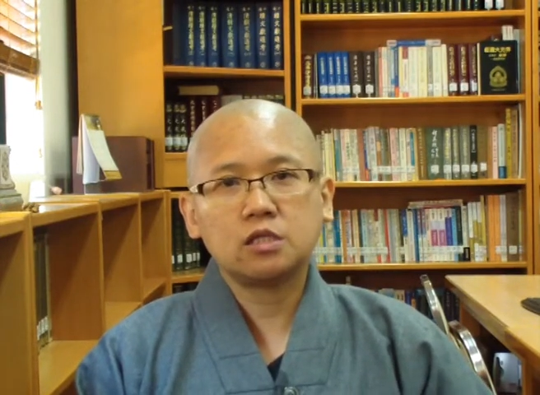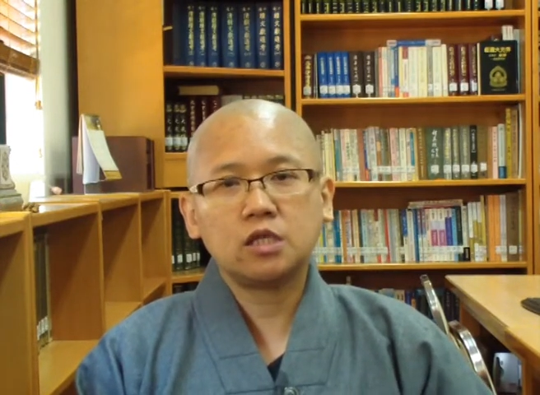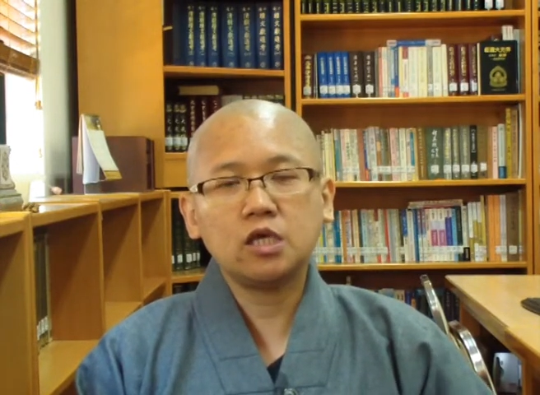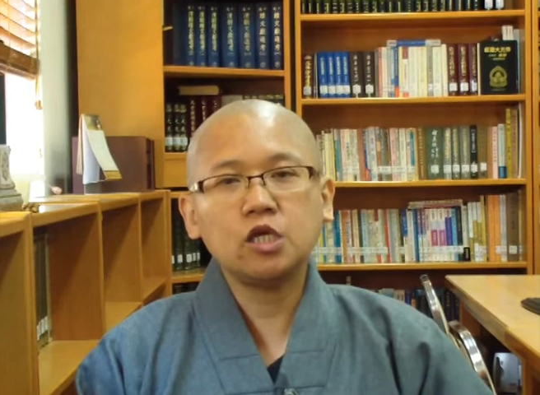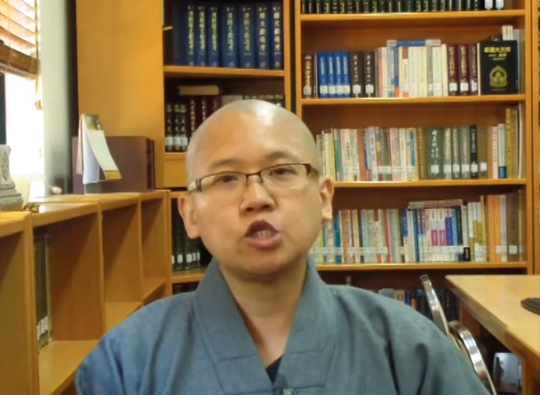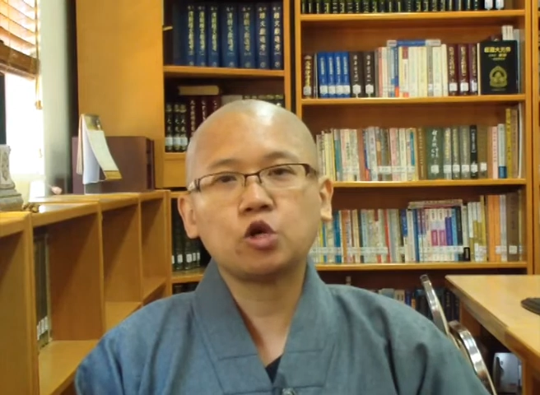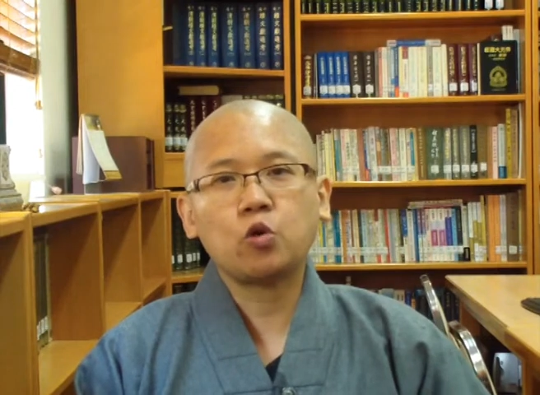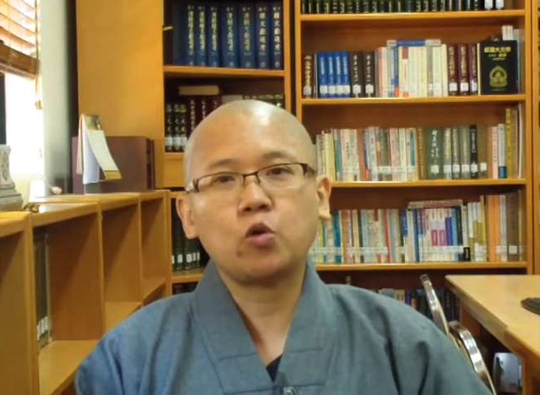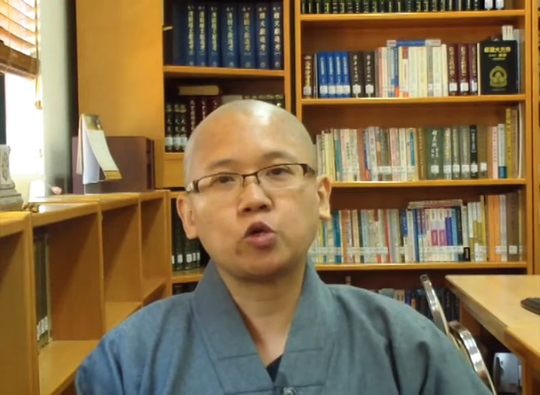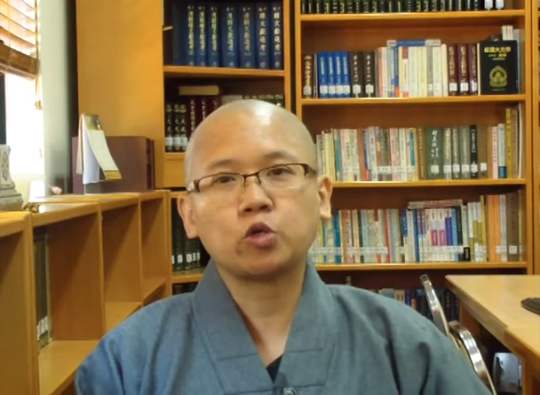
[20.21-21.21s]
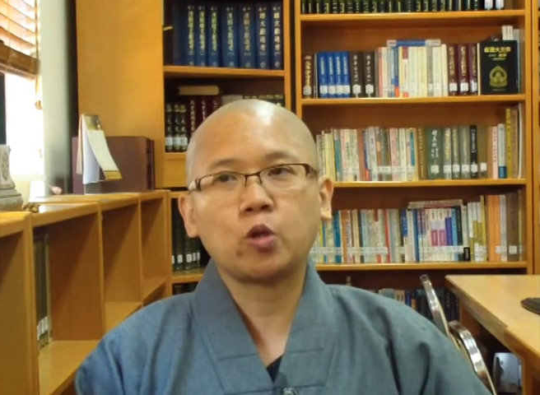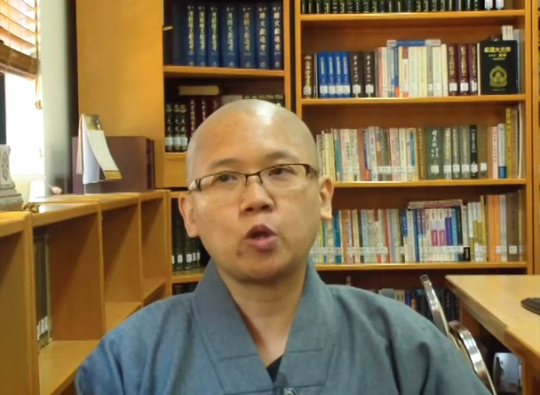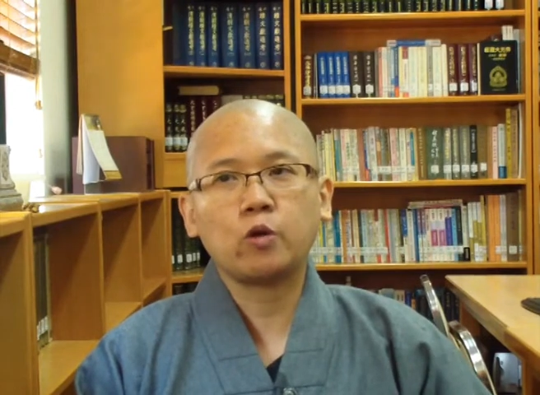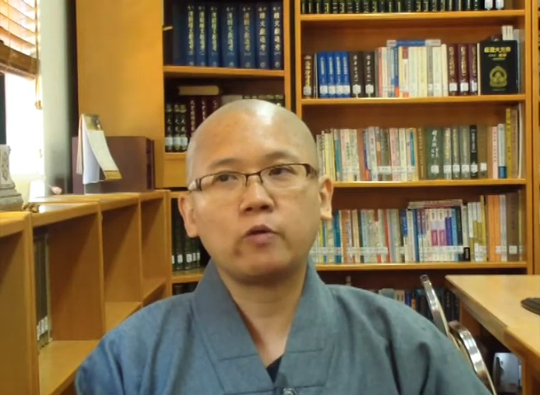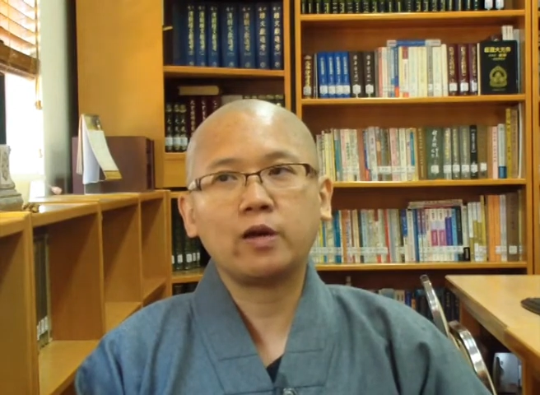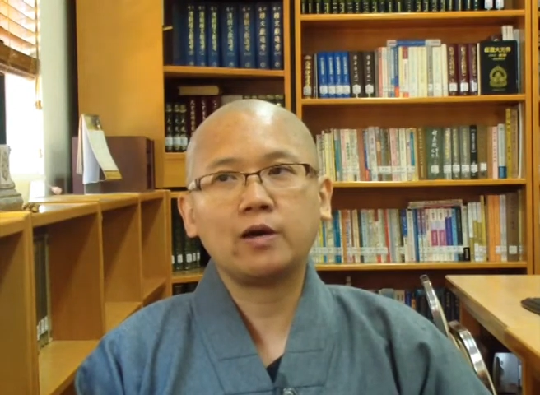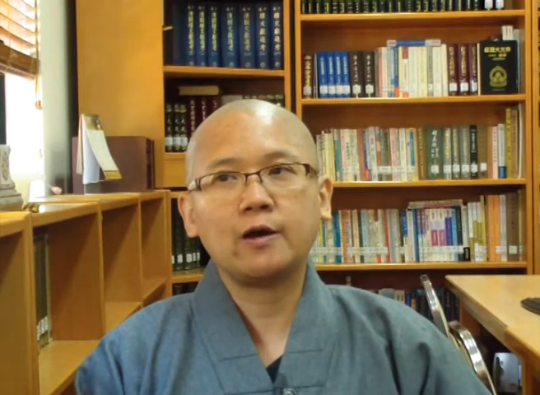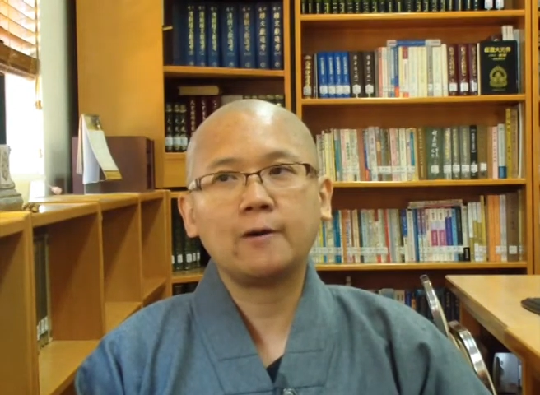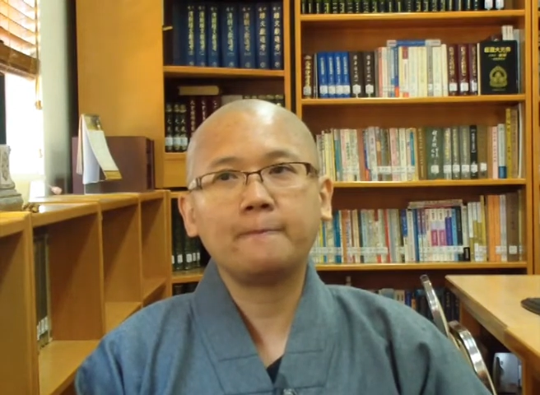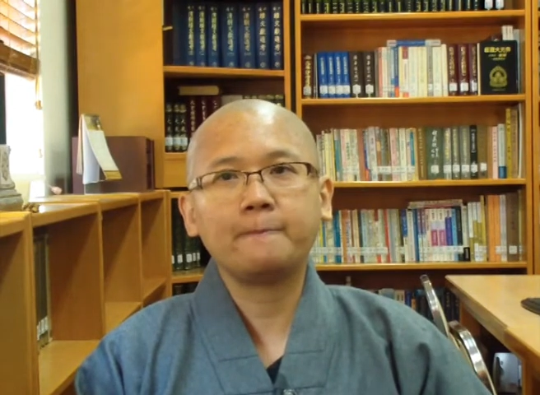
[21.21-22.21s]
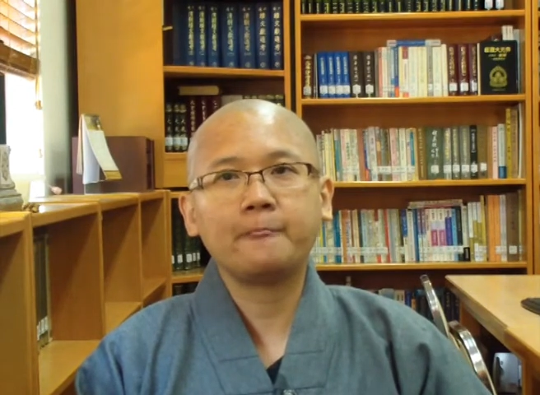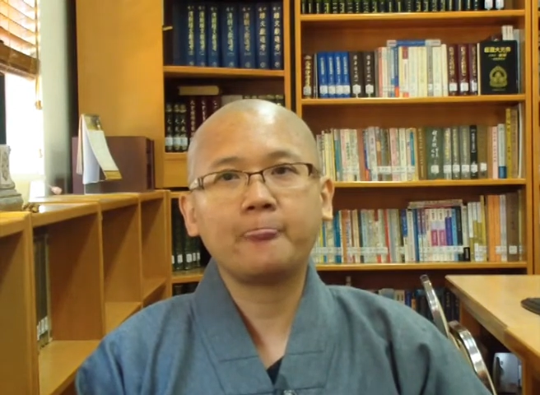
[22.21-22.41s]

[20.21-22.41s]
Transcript: teach or sort of